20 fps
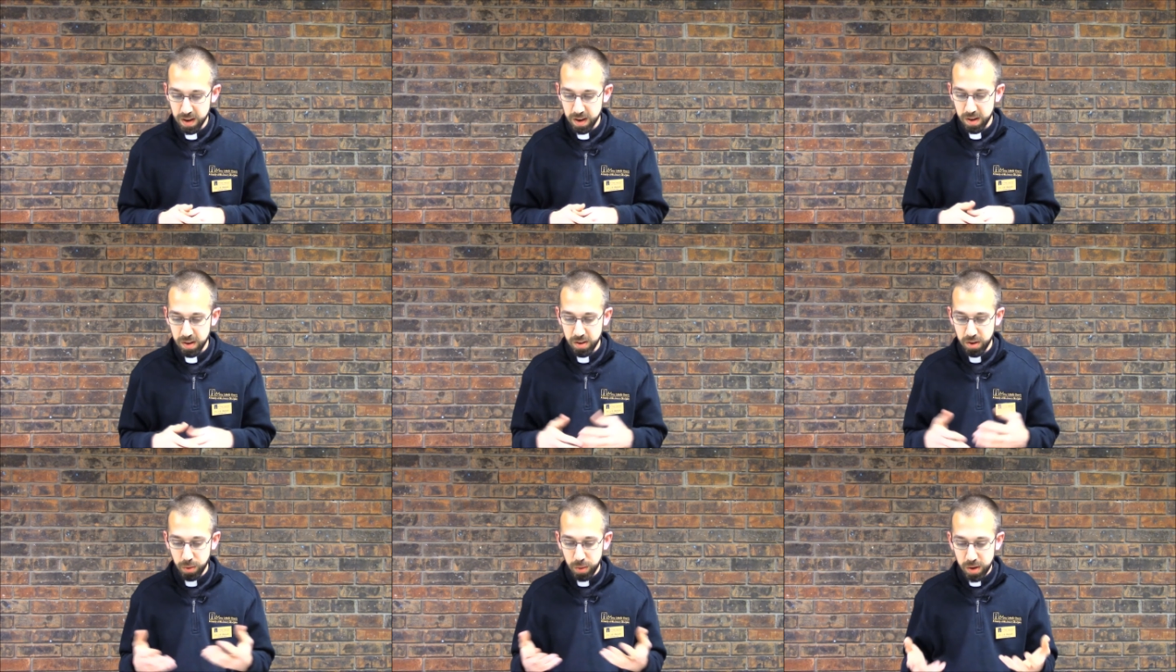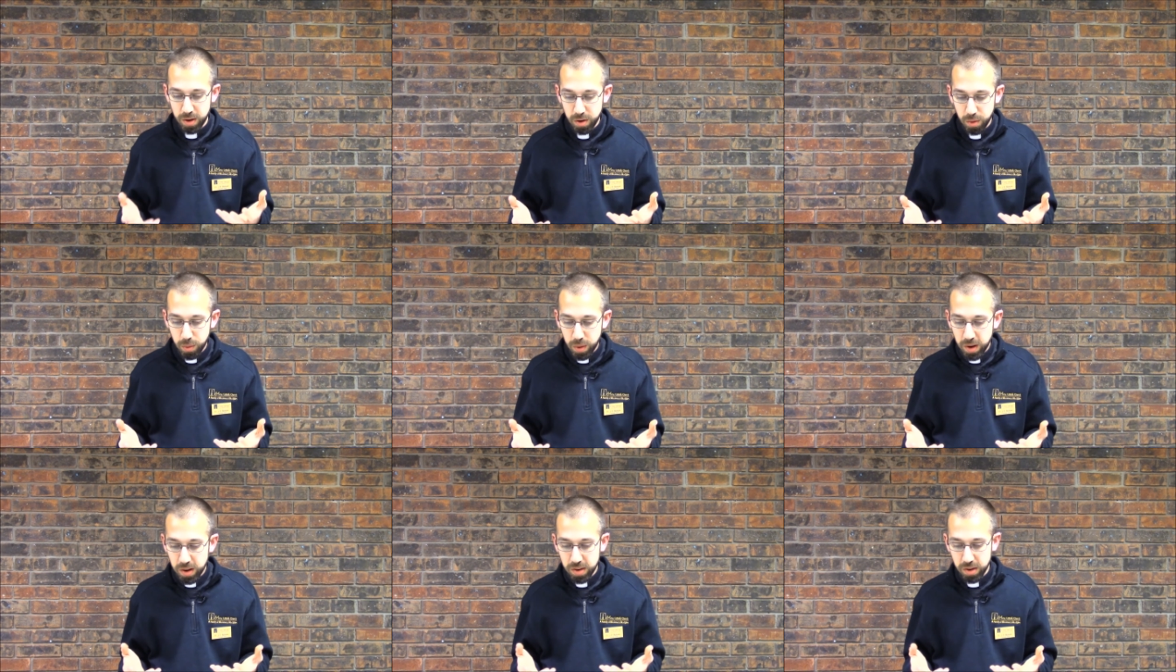And so in
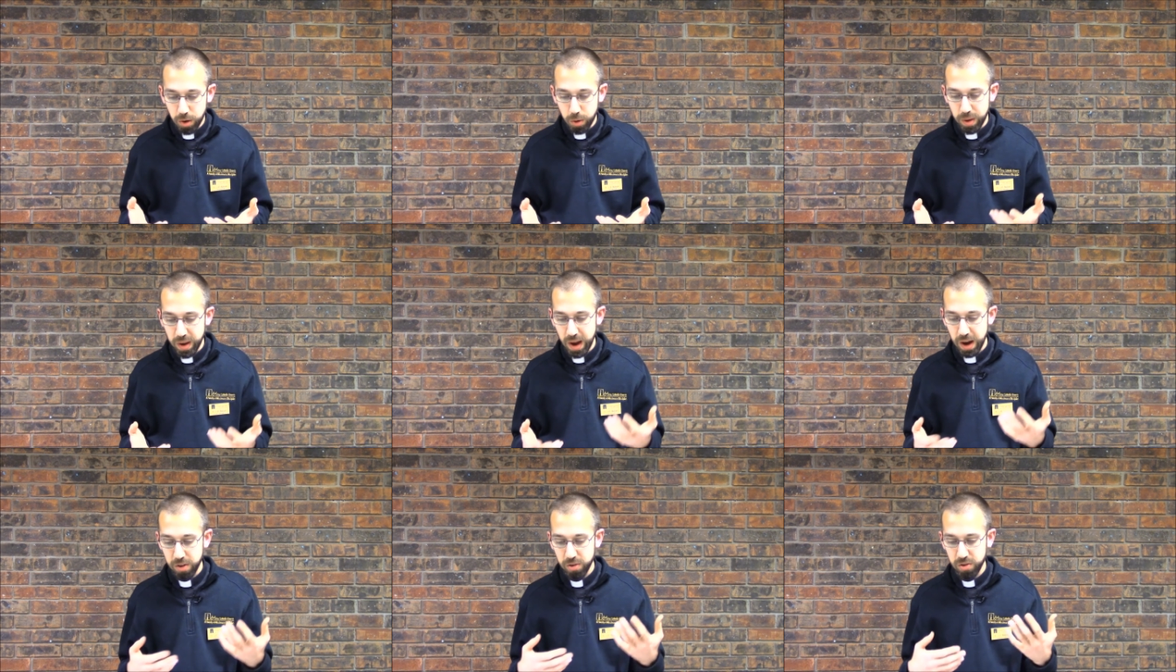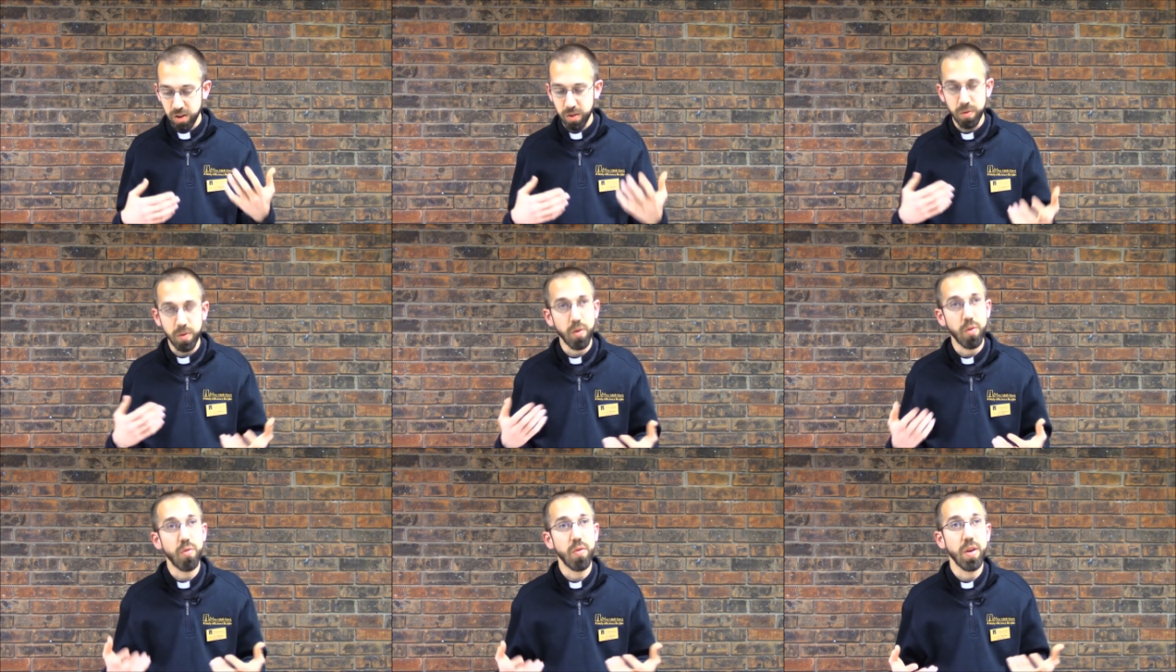doing so, he actually
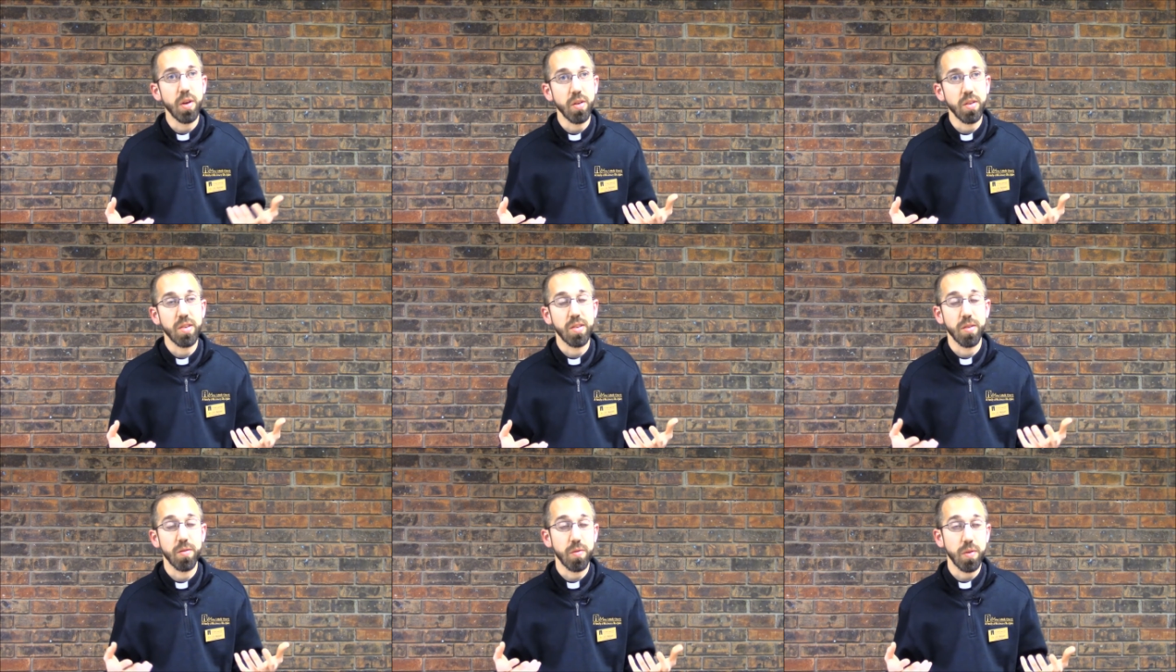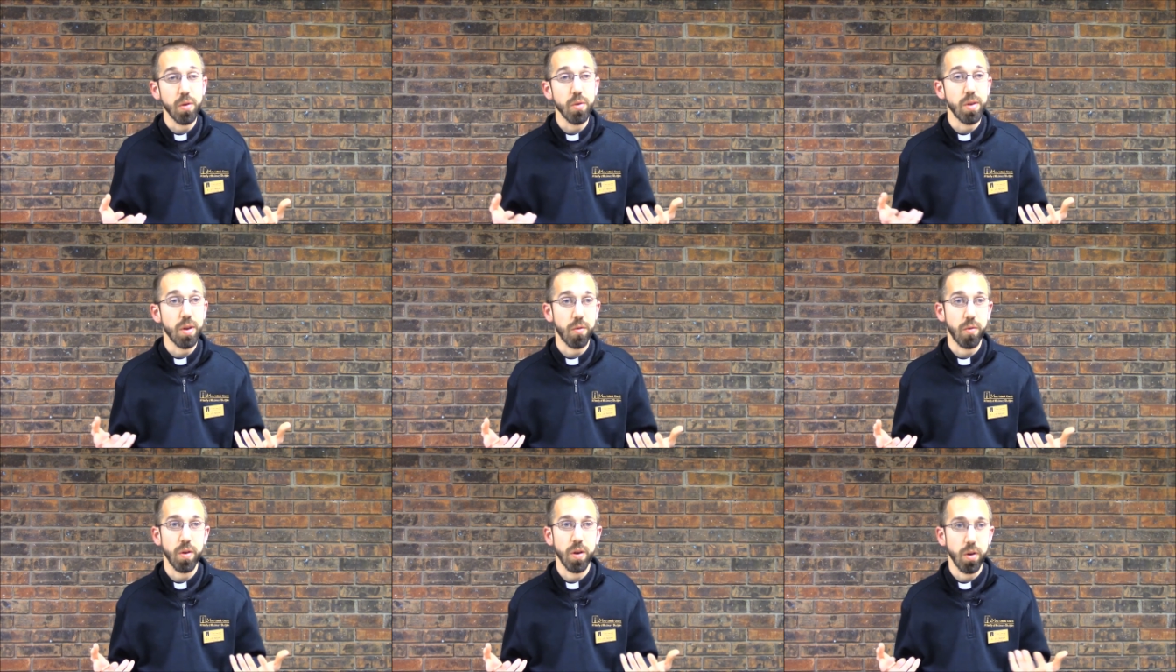fulfills a few
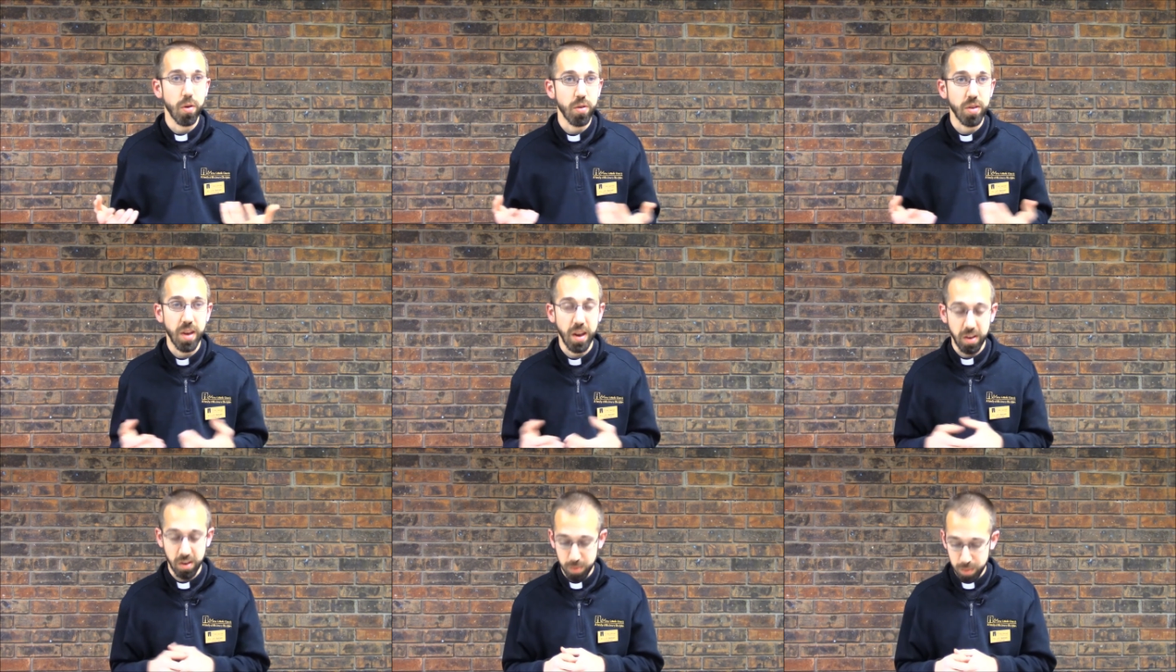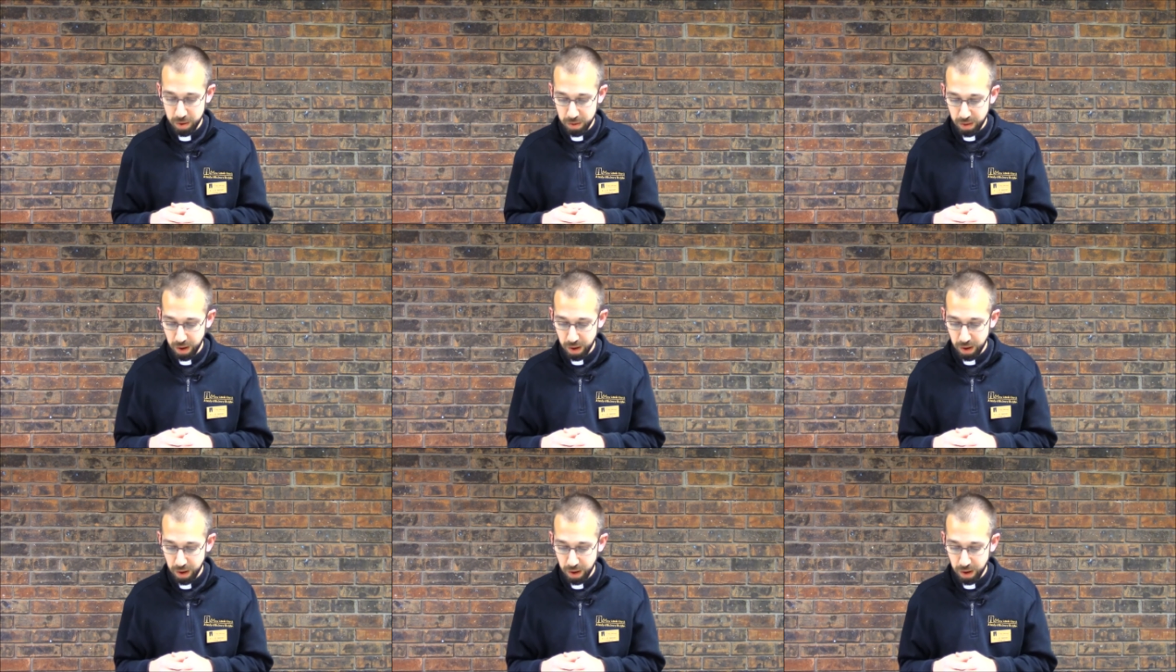different Old Testament